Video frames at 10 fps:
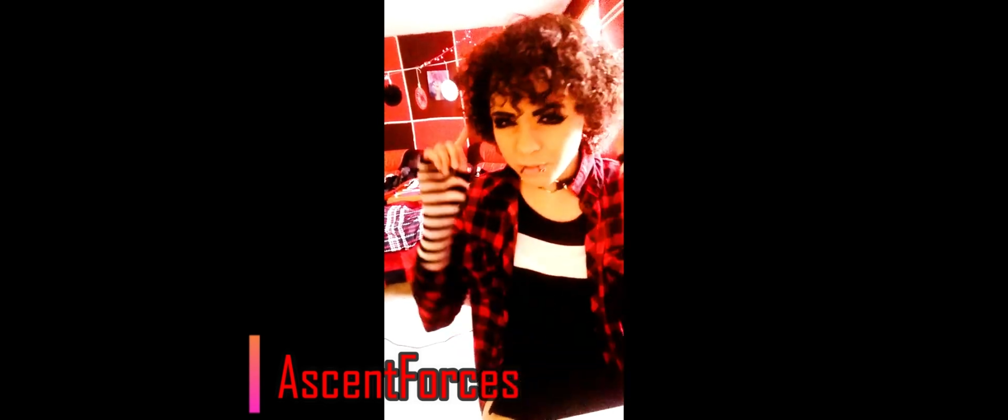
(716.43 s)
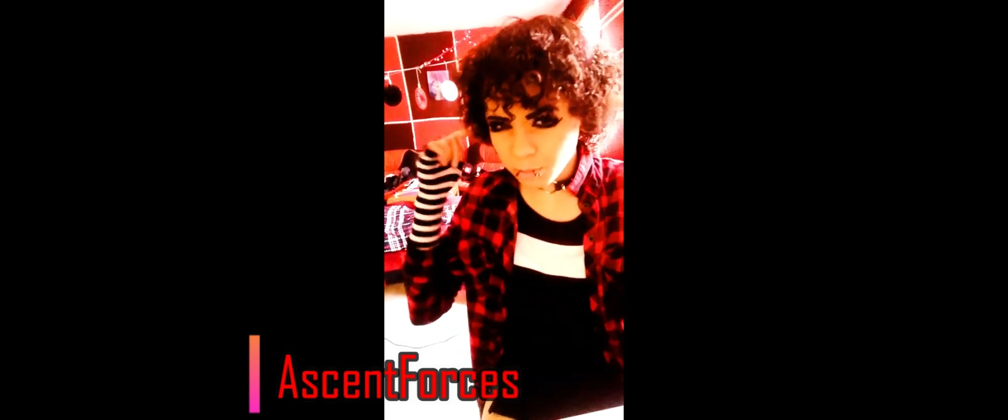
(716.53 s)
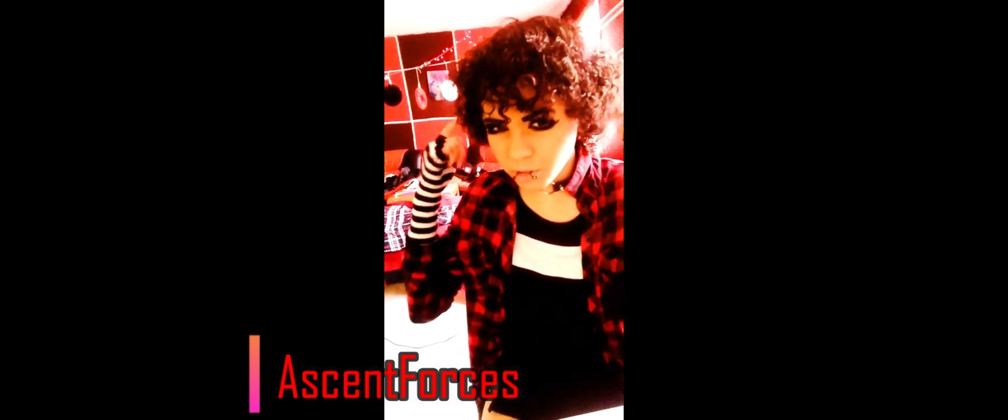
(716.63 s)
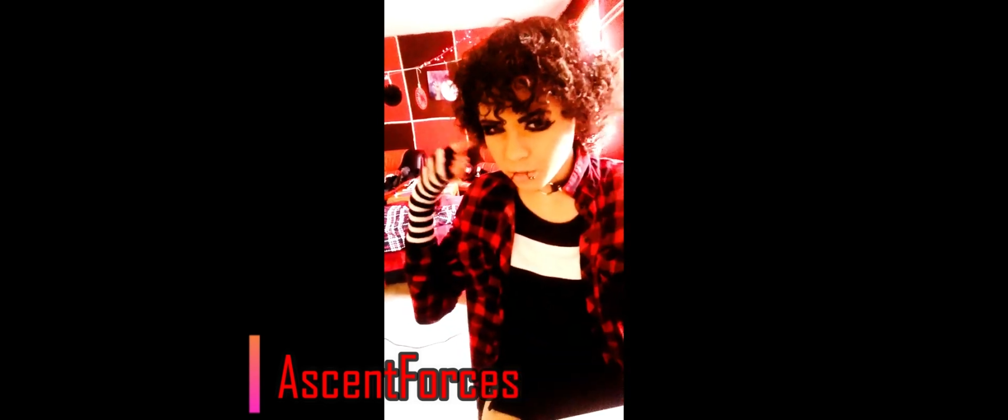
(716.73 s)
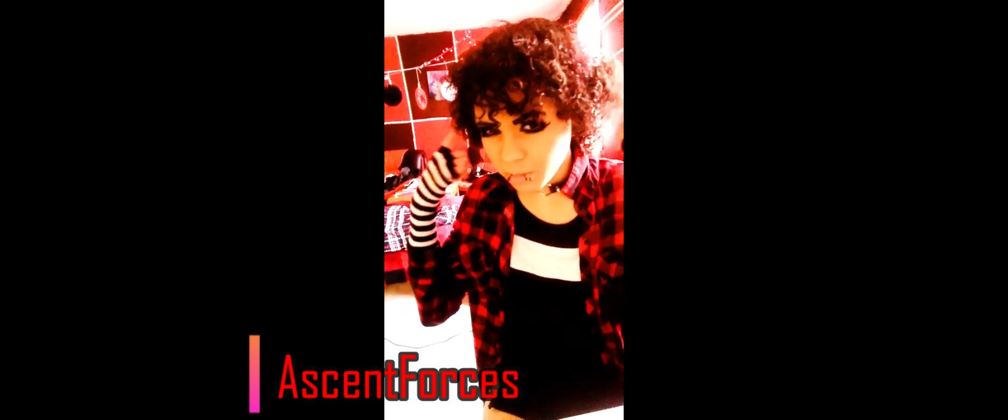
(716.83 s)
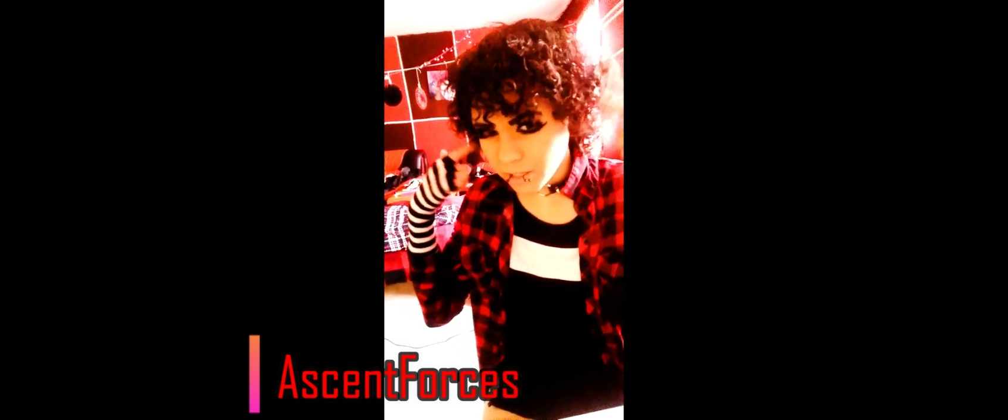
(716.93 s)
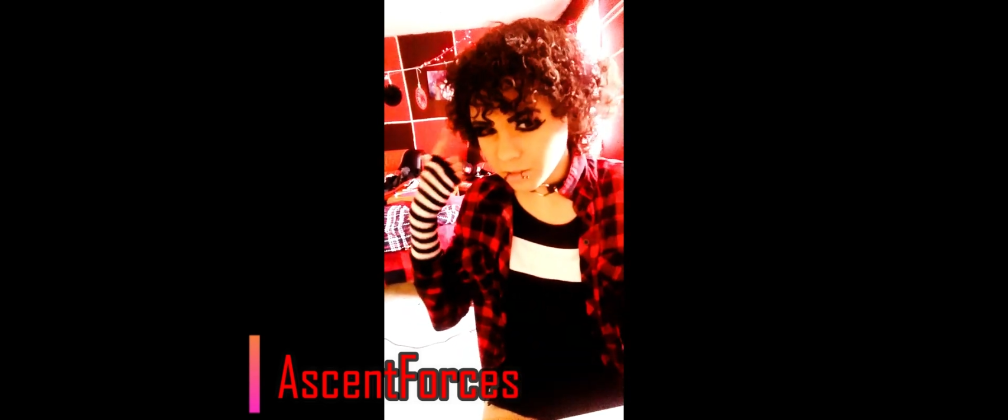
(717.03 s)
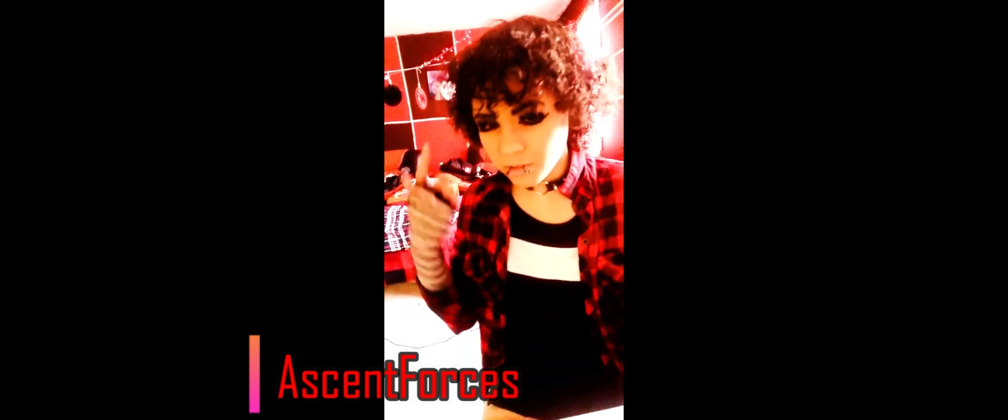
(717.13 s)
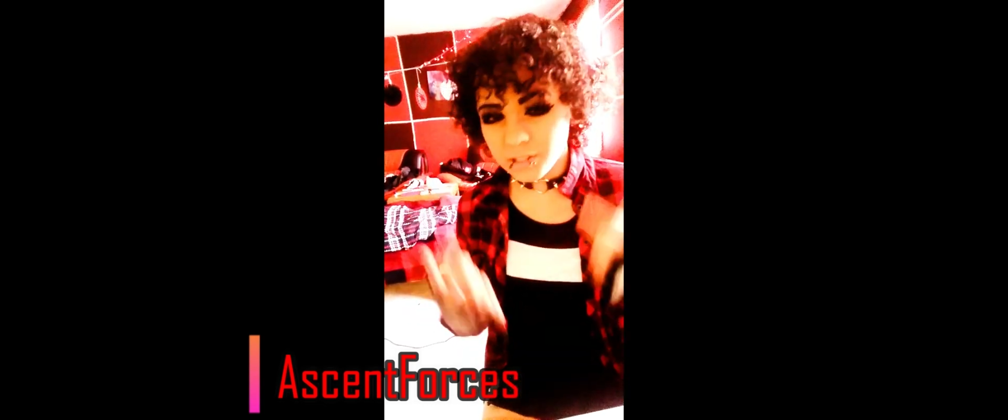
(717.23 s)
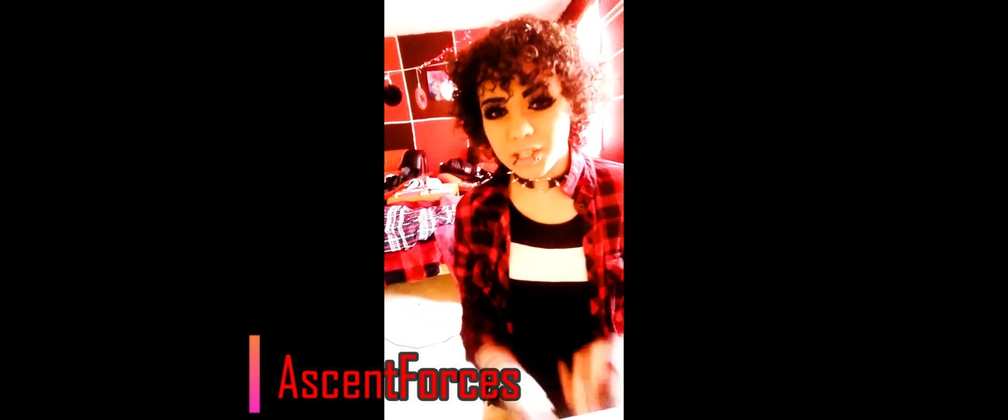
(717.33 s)
them on your
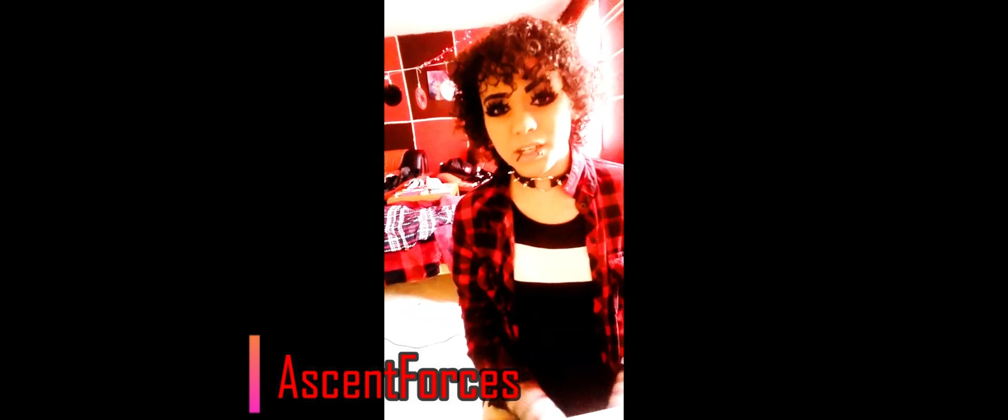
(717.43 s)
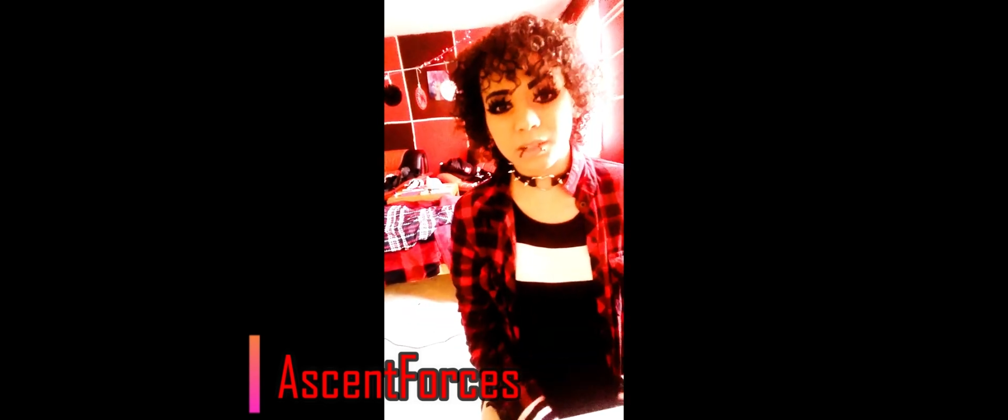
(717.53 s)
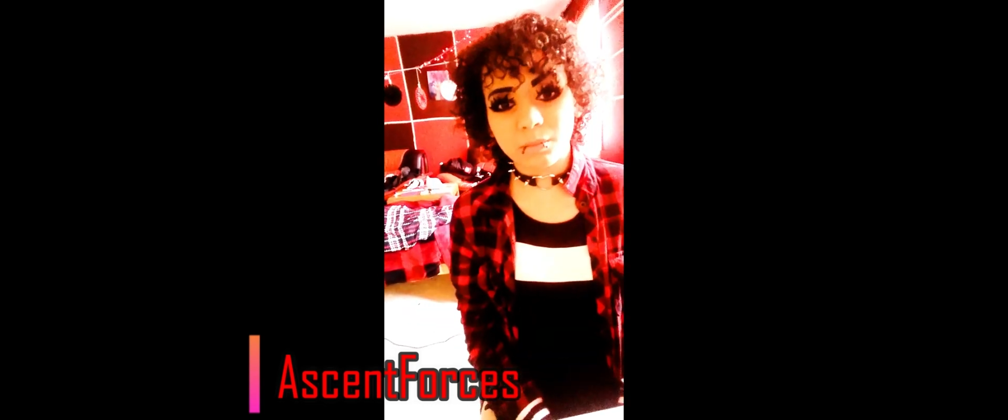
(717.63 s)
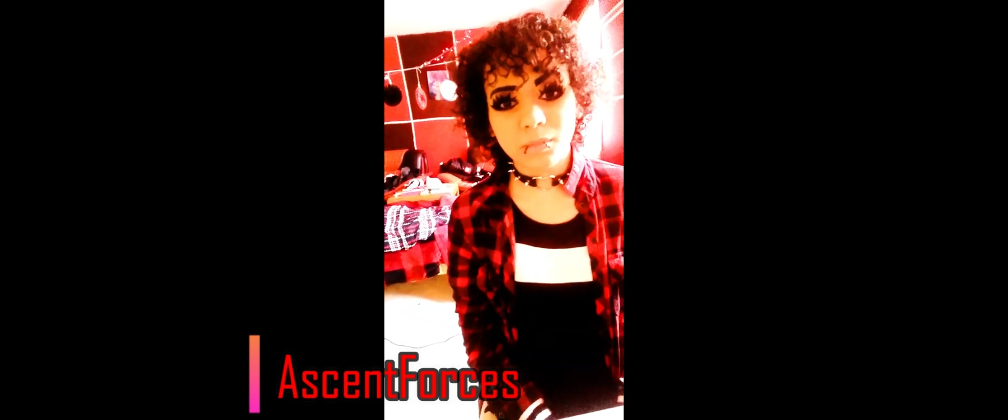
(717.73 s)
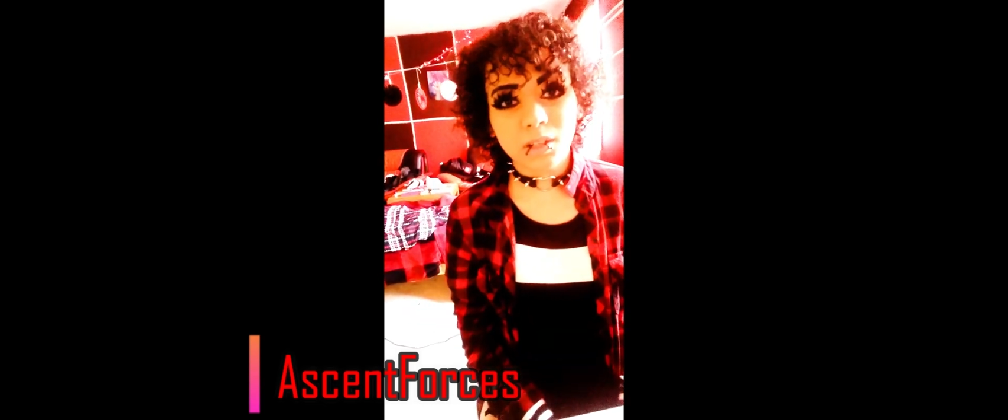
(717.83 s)
mind all the time.